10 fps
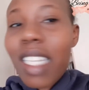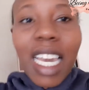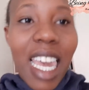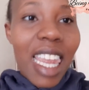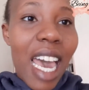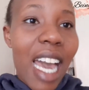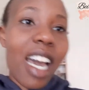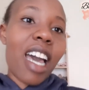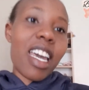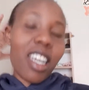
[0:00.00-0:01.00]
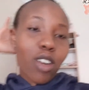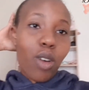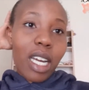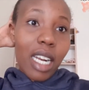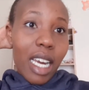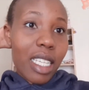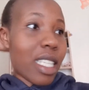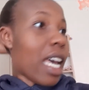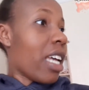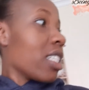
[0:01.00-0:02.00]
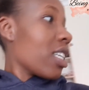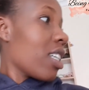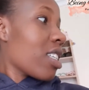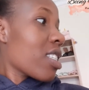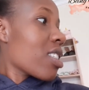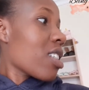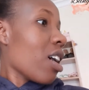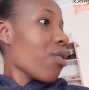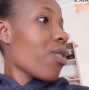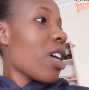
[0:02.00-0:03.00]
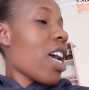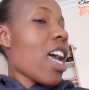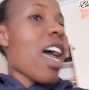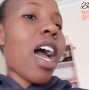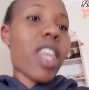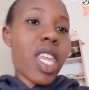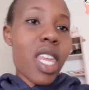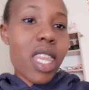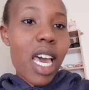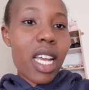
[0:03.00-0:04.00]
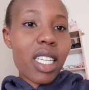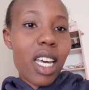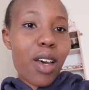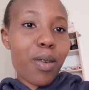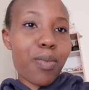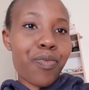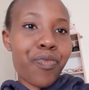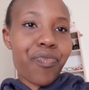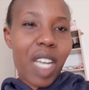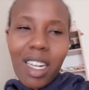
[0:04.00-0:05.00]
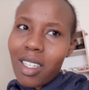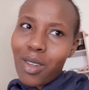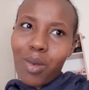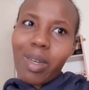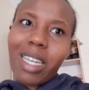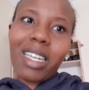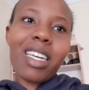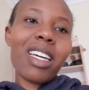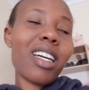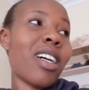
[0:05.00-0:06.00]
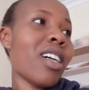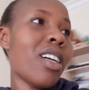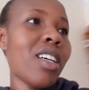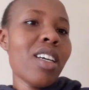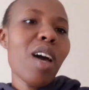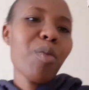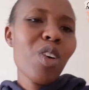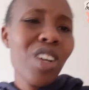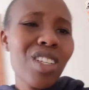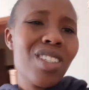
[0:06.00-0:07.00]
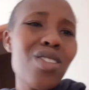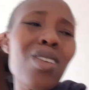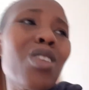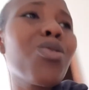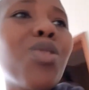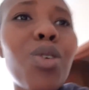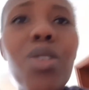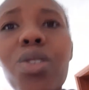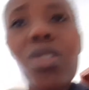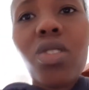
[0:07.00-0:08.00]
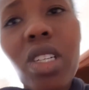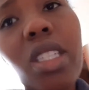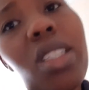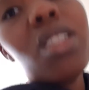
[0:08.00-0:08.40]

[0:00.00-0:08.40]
in the hanger and organize that stuff. Other than that, let's go bake a cake. It's not a tutorial really.